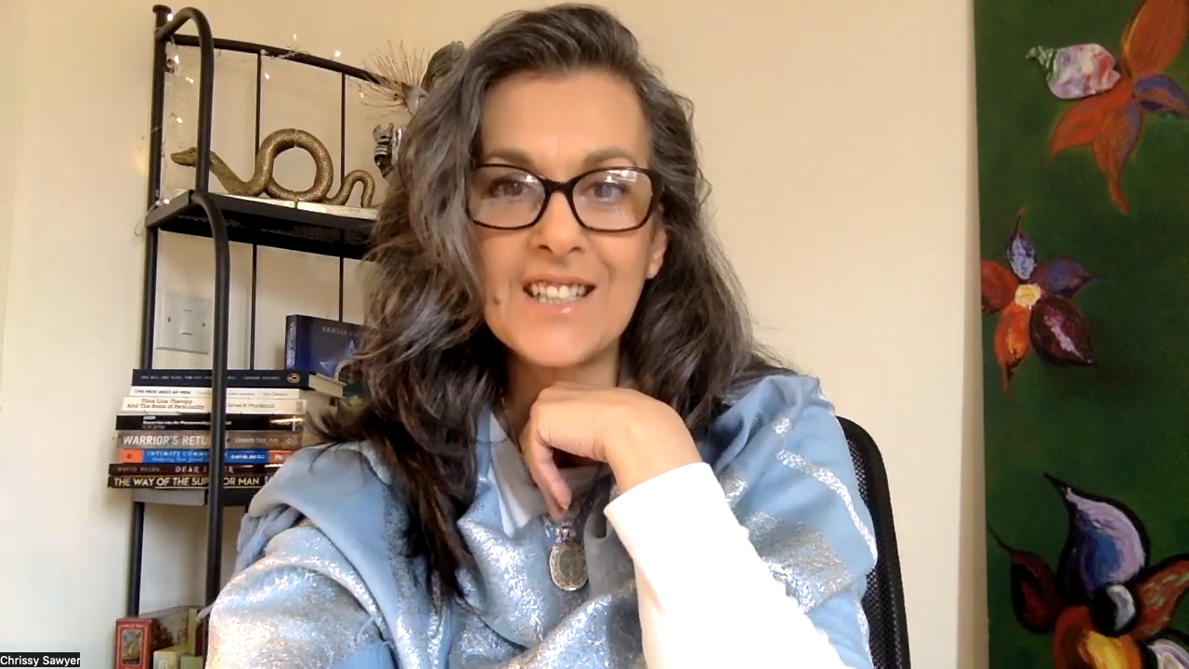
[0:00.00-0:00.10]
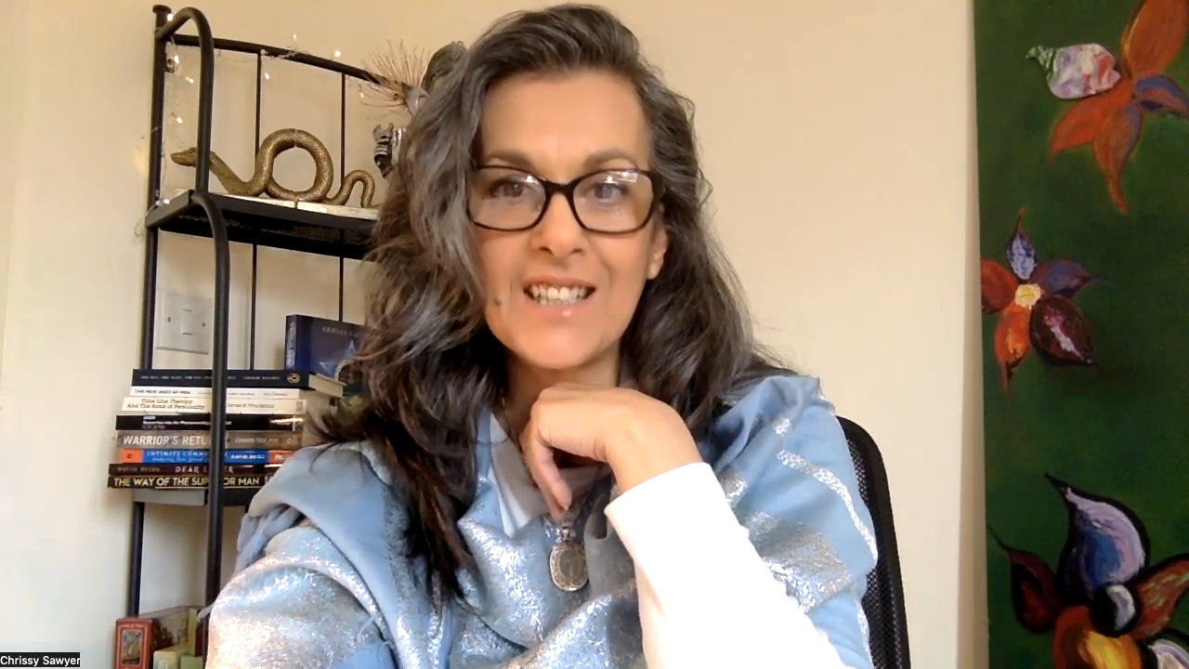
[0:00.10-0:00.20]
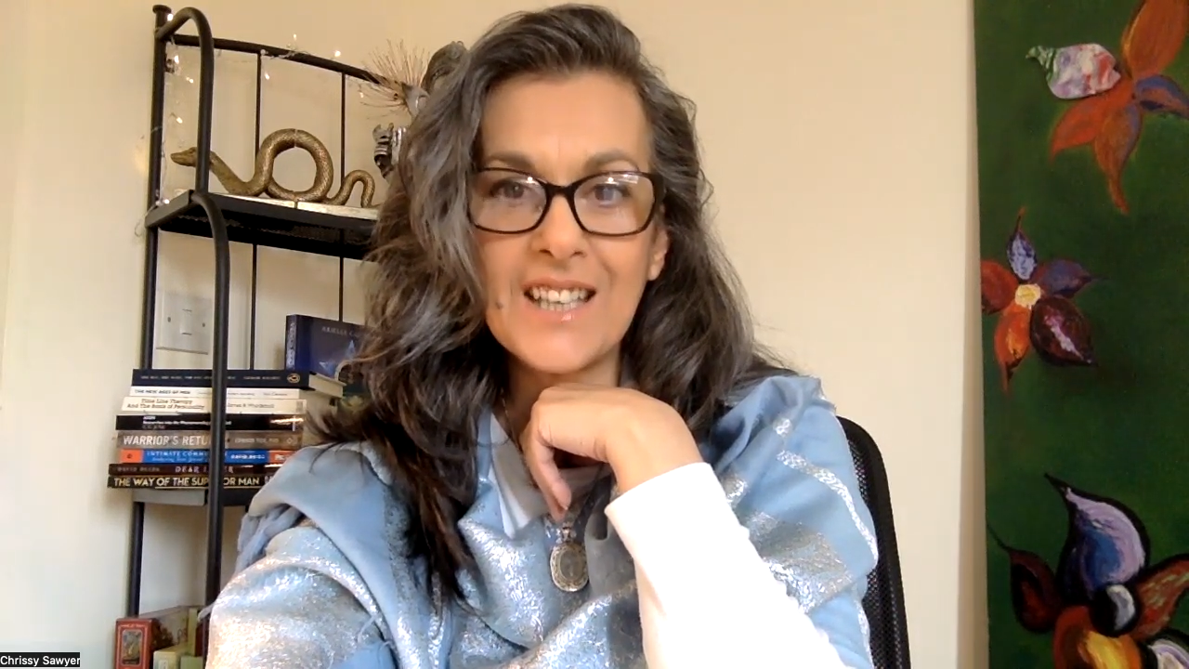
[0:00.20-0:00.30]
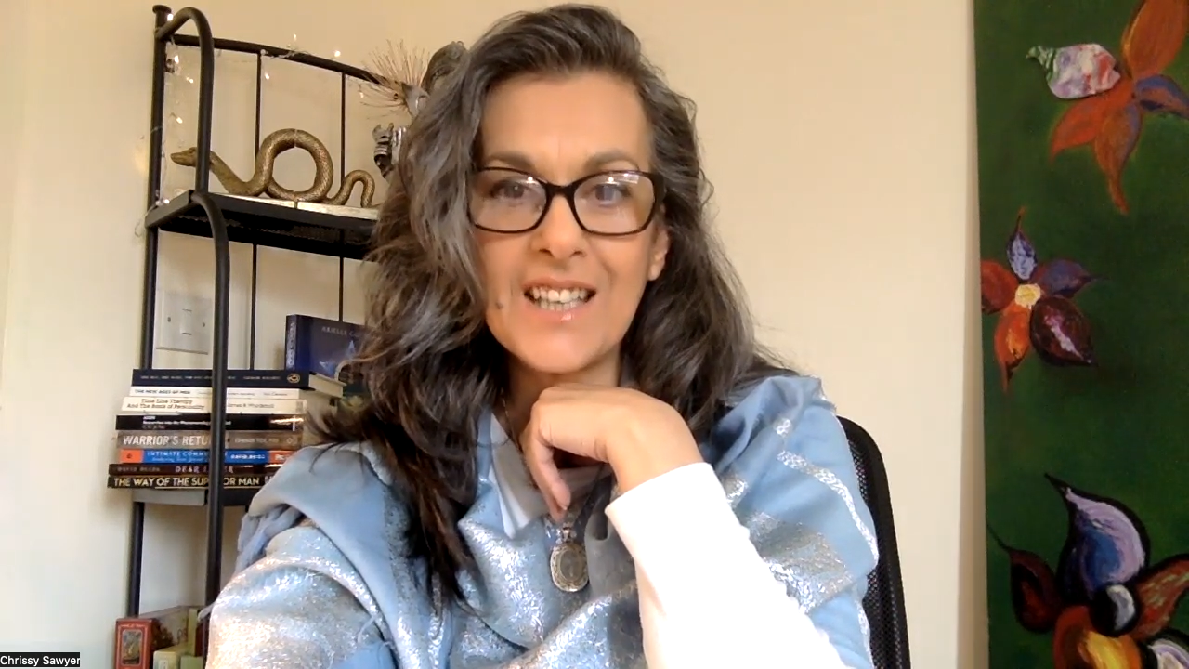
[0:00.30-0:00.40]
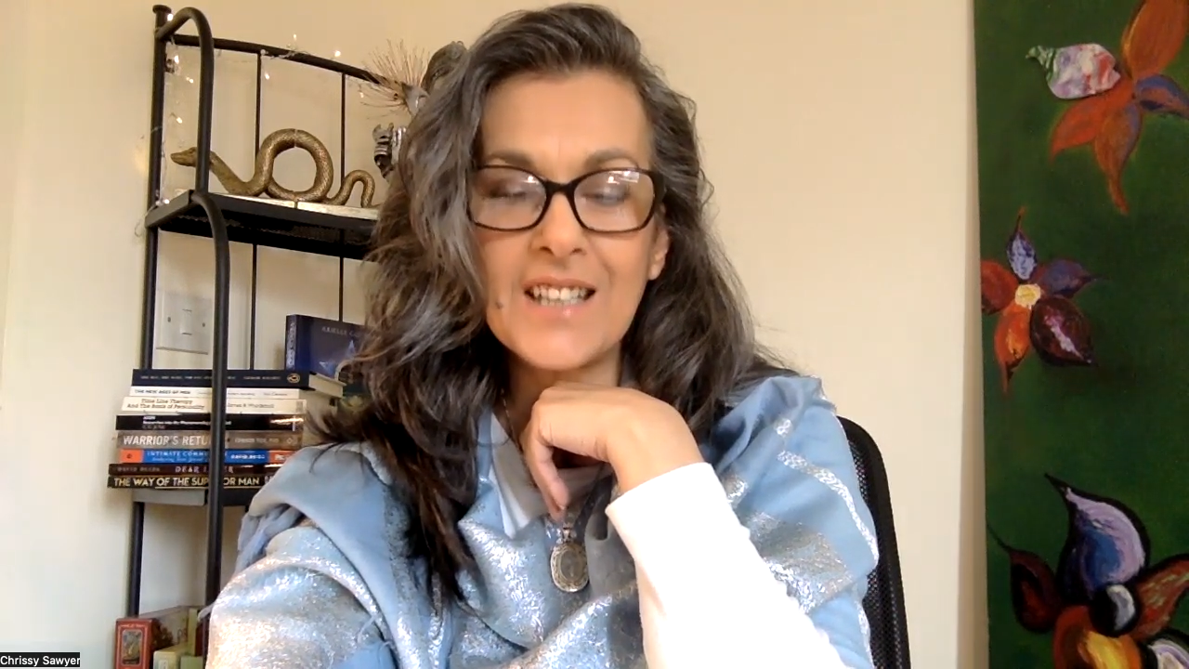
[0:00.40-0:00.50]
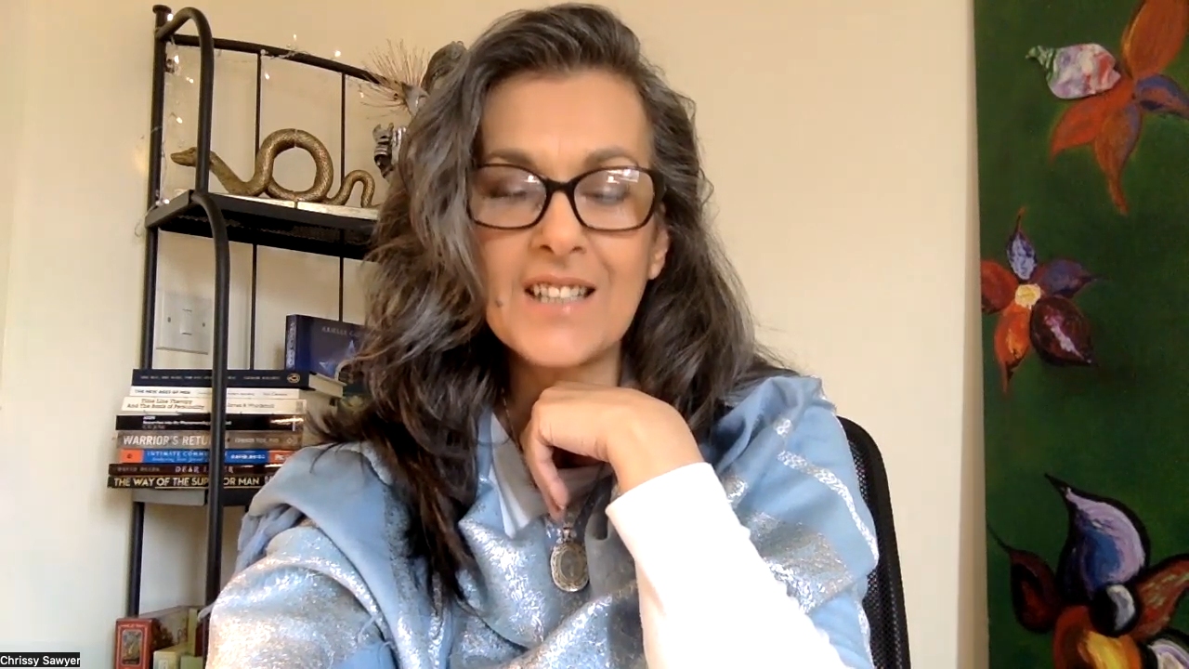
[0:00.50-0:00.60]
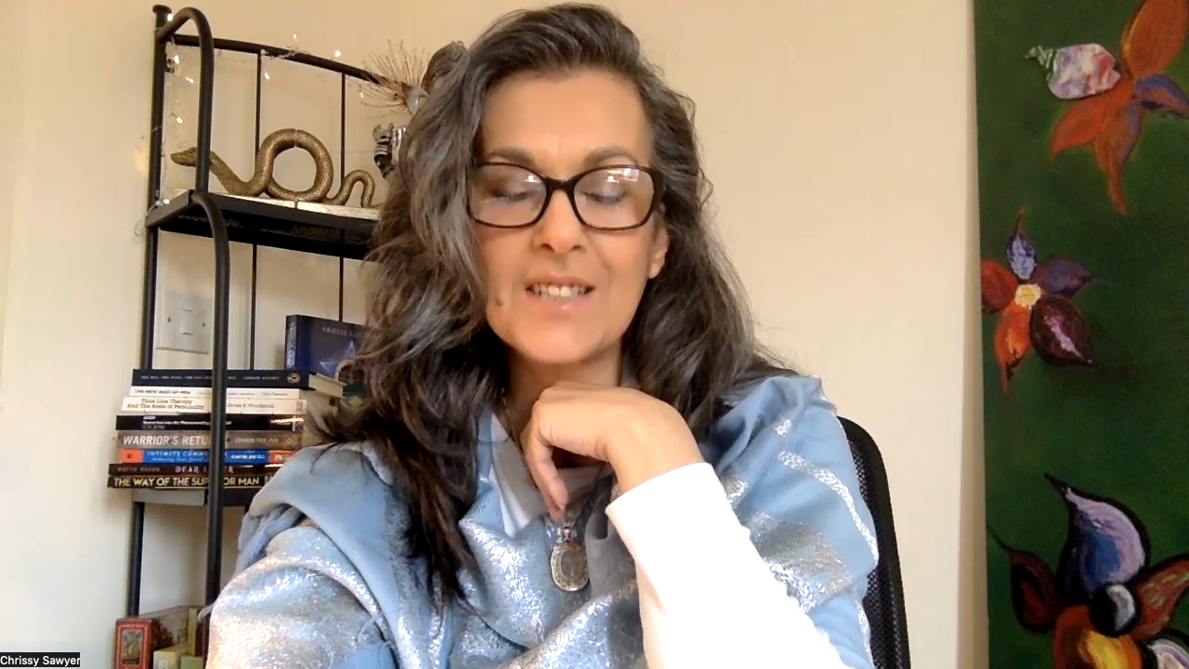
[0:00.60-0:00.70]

again.